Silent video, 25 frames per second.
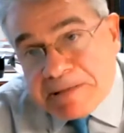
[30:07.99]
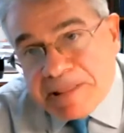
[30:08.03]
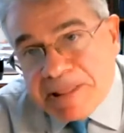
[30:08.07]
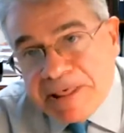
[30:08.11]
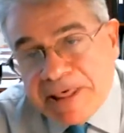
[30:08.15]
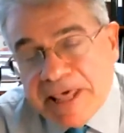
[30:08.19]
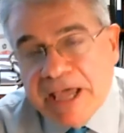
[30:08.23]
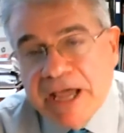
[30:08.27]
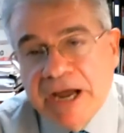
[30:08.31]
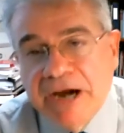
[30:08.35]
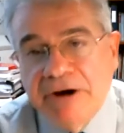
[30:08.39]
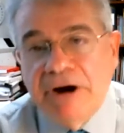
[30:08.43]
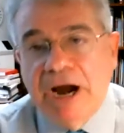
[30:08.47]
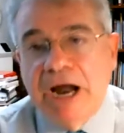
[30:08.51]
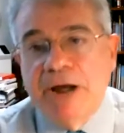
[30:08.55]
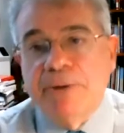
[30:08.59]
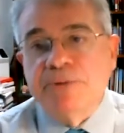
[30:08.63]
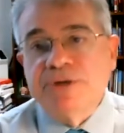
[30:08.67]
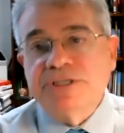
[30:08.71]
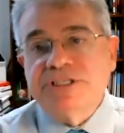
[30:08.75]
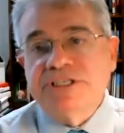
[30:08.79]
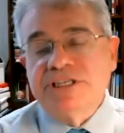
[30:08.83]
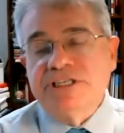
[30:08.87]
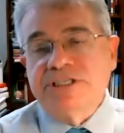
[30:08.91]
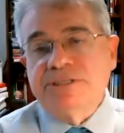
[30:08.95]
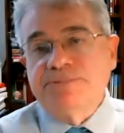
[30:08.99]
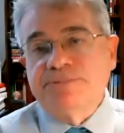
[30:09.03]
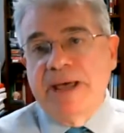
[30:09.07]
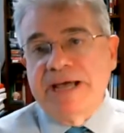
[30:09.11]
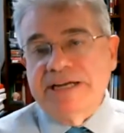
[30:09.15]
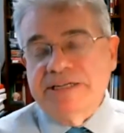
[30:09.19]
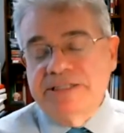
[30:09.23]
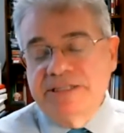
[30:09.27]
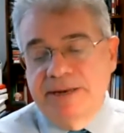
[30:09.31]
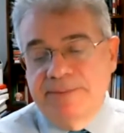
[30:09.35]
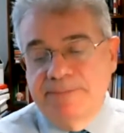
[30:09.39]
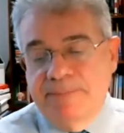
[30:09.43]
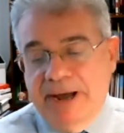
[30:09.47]
There, I would
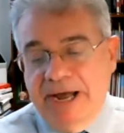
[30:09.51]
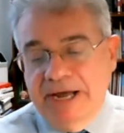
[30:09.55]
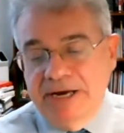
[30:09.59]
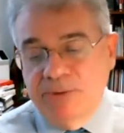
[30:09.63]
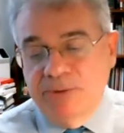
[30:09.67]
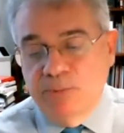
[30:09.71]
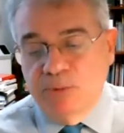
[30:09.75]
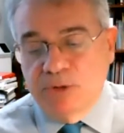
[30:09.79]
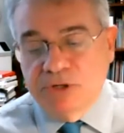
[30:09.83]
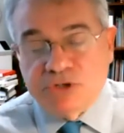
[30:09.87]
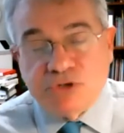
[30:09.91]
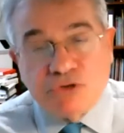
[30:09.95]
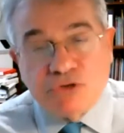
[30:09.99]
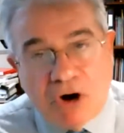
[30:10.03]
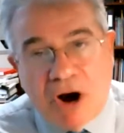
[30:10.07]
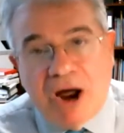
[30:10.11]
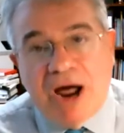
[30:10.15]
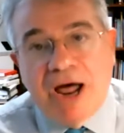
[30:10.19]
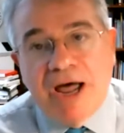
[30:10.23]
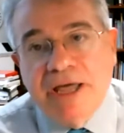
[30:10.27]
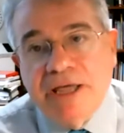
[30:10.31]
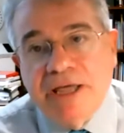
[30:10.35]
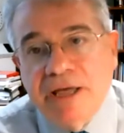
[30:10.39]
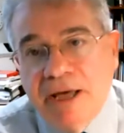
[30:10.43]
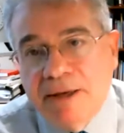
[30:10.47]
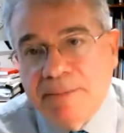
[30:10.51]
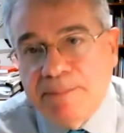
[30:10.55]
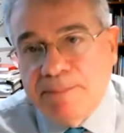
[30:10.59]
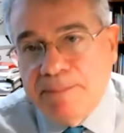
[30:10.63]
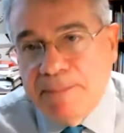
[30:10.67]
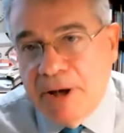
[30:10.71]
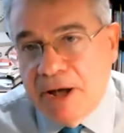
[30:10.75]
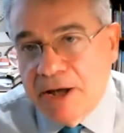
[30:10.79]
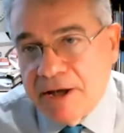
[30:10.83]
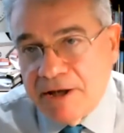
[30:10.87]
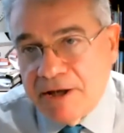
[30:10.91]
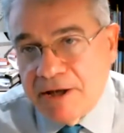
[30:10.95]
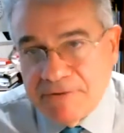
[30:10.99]
suspect that Biden will try a,
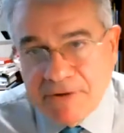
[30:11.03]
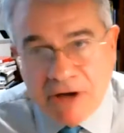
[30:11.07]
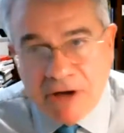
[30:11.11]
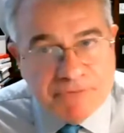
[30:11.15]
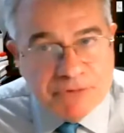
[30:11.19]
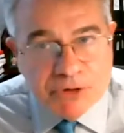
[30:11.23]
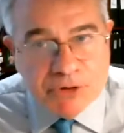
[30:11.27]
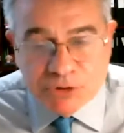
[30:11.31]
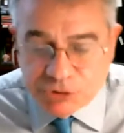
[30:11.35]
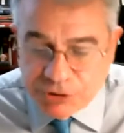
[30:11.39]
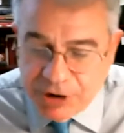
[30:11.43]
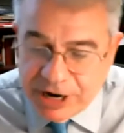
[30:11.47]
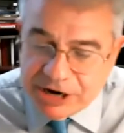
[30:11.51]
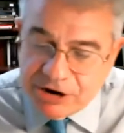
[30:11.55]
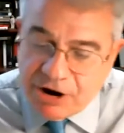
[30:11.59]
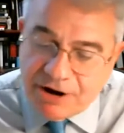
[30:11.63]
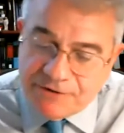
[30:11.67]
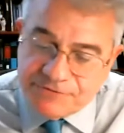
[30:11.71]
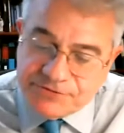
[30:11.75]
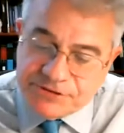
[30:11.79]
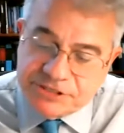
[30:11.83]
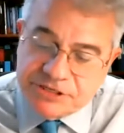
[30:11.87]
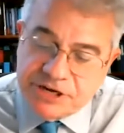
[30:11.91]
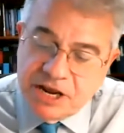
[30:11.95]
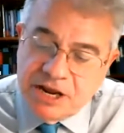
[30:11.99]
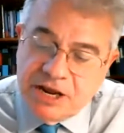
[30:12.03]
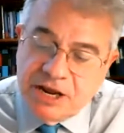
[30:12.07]
a, a few trade offs.